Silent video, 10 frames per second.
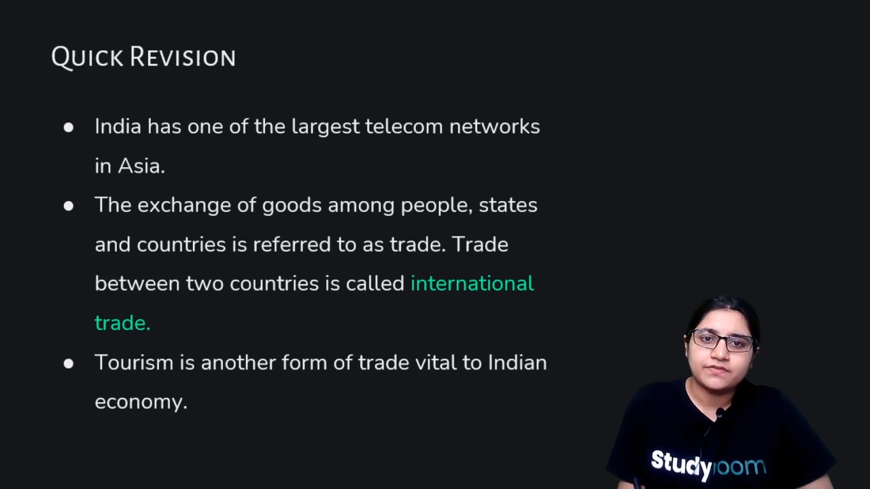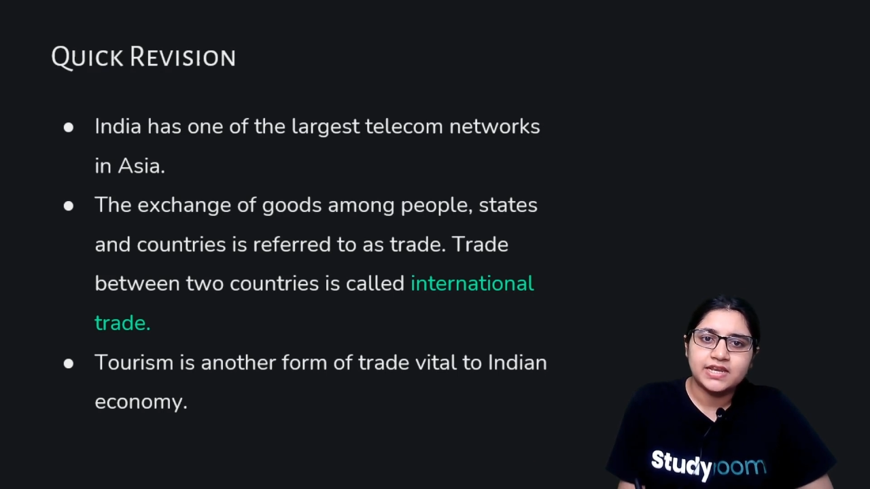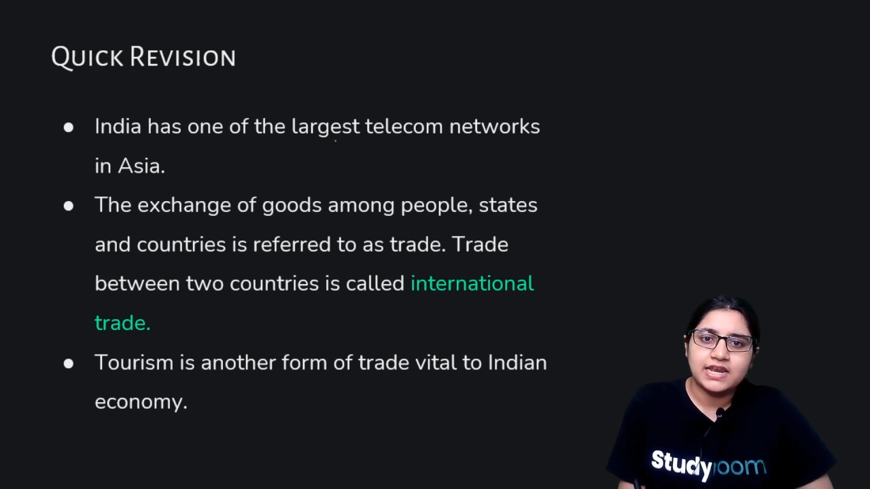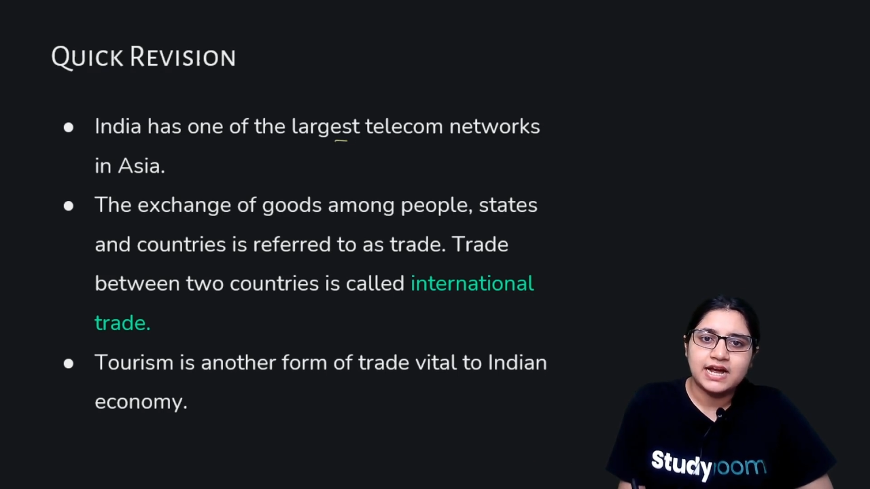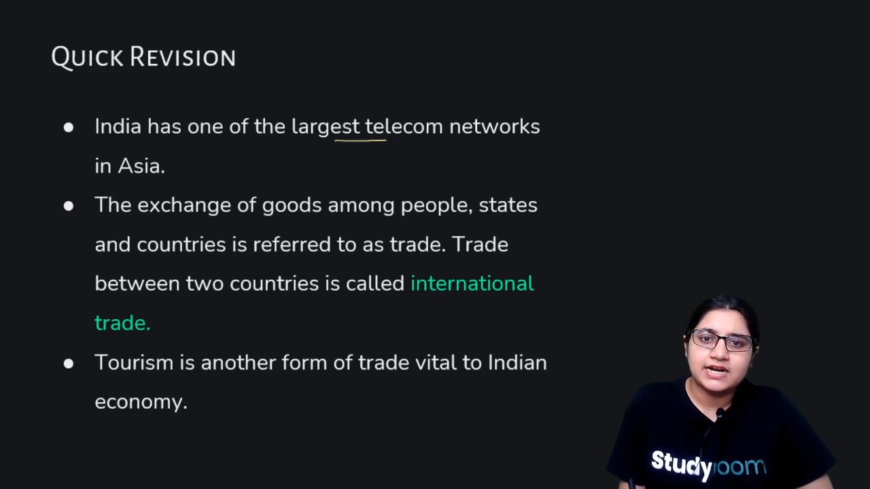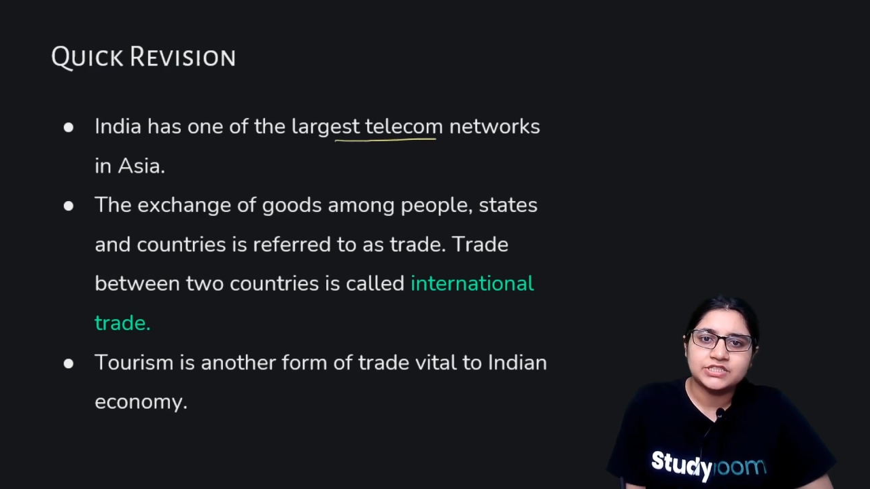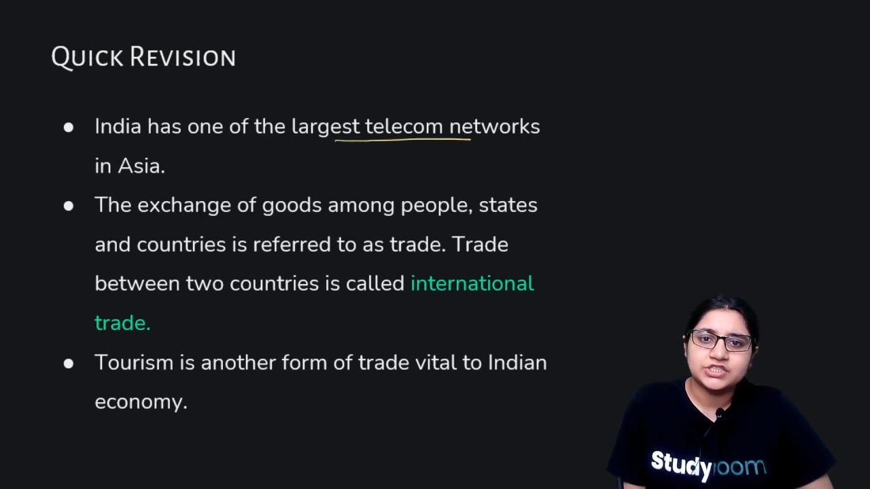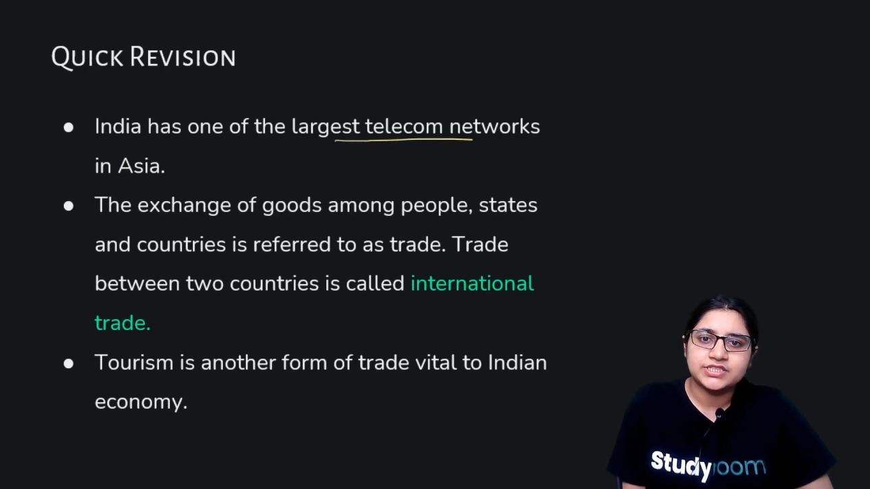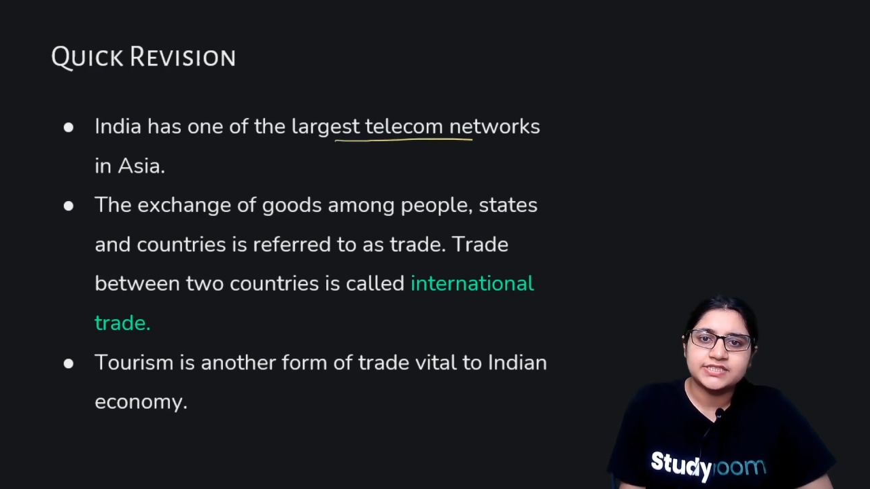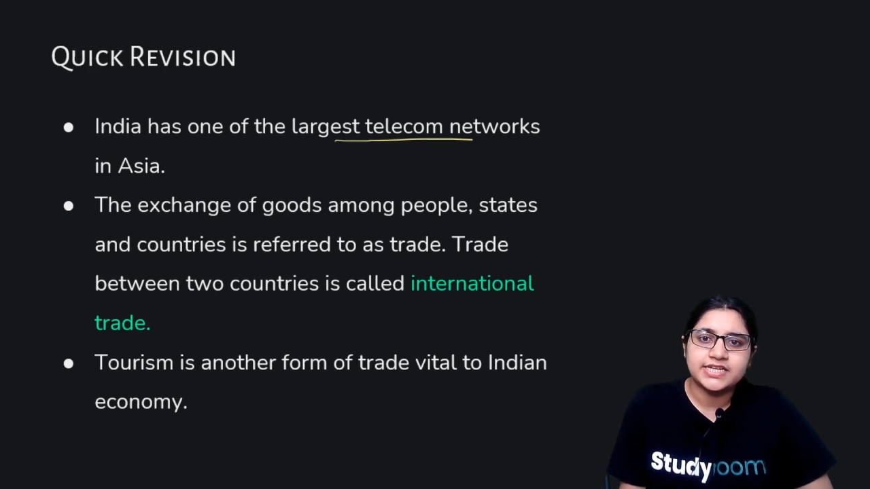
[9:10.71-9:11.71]

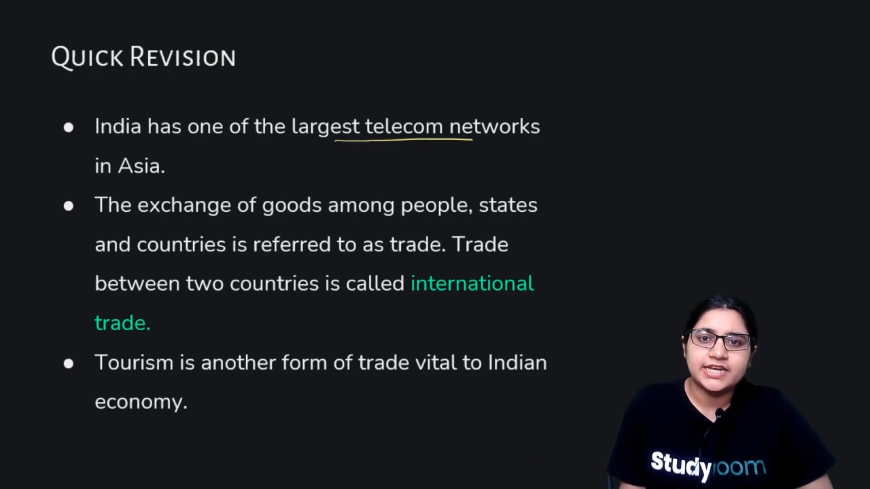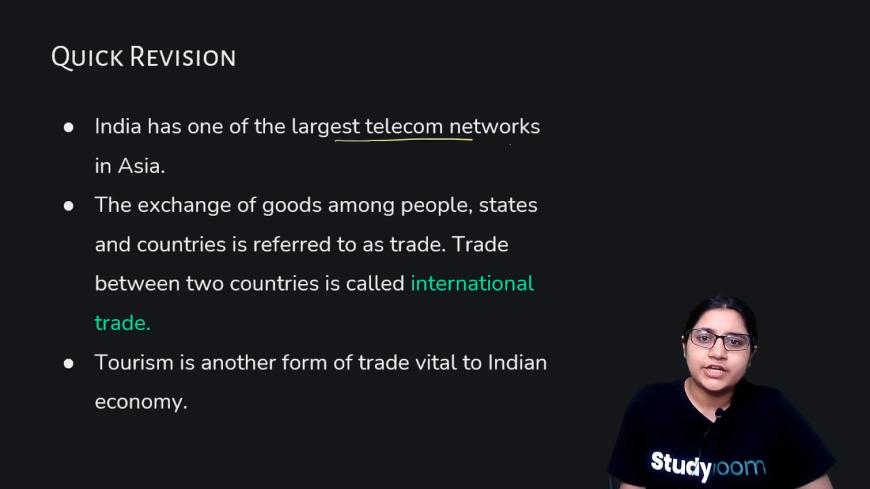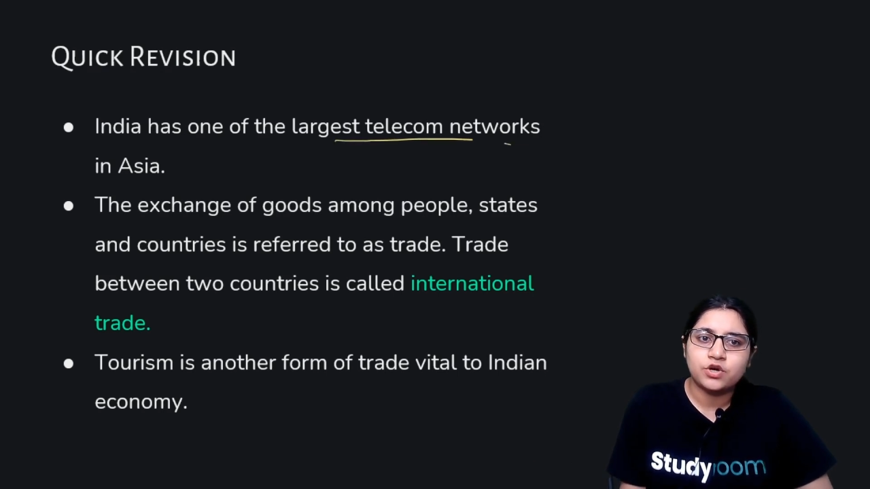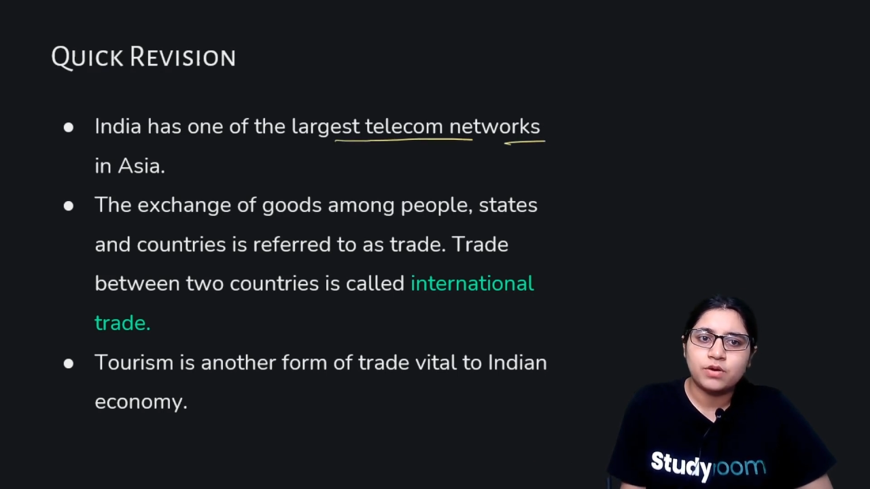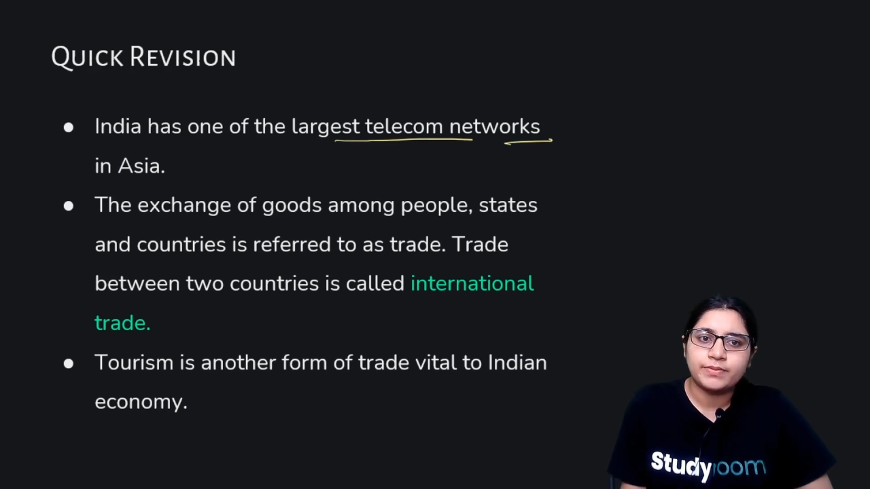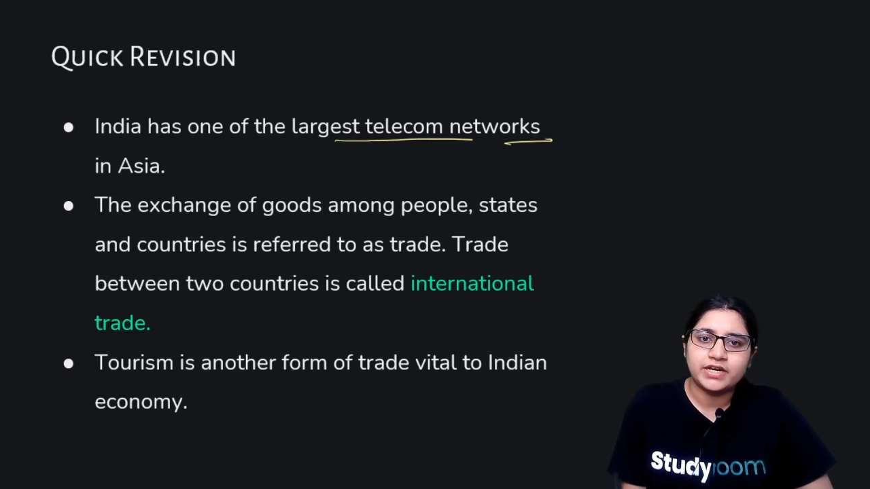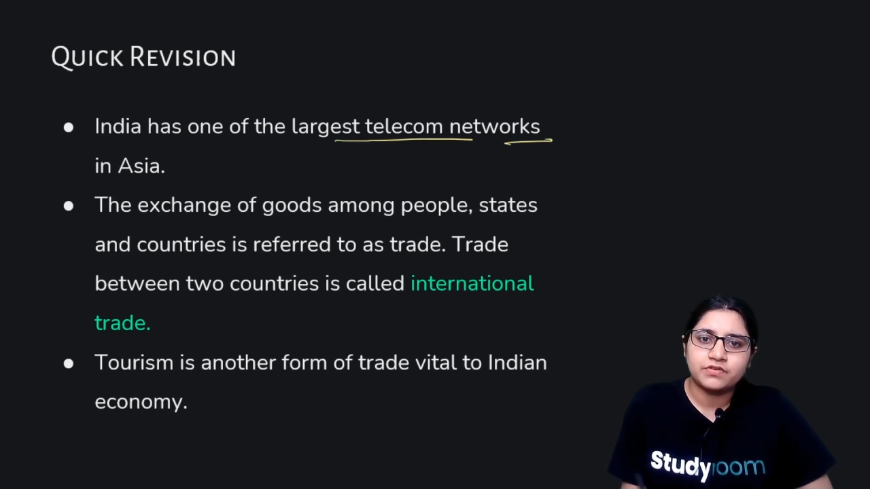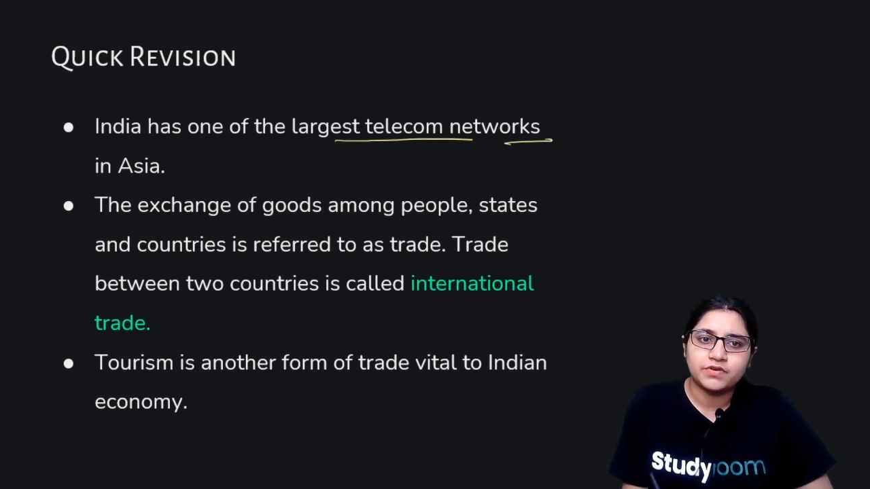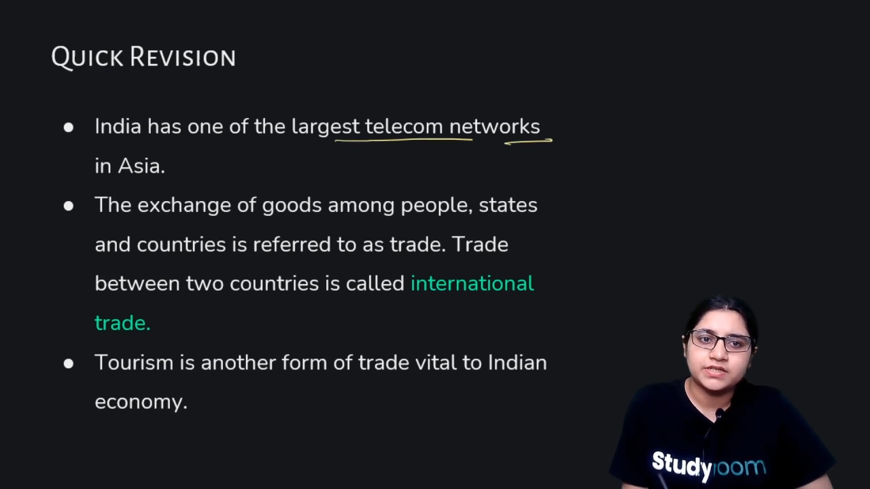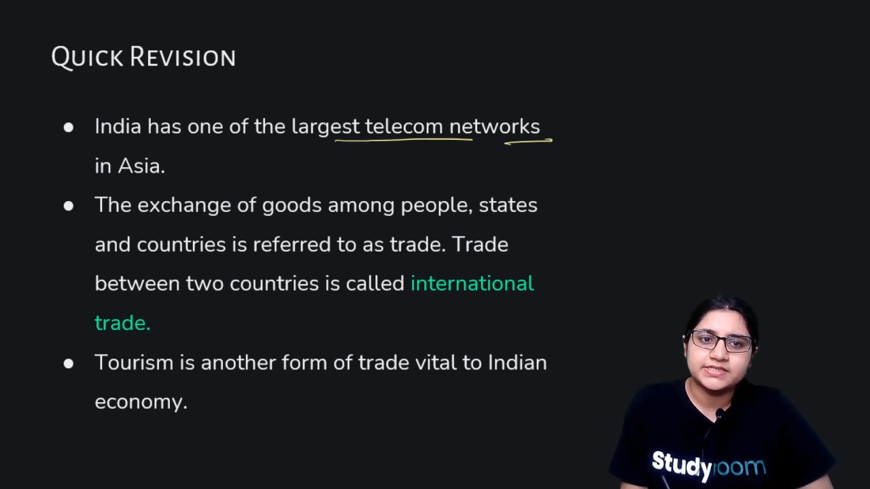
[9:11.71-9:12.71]
largest telecom networks.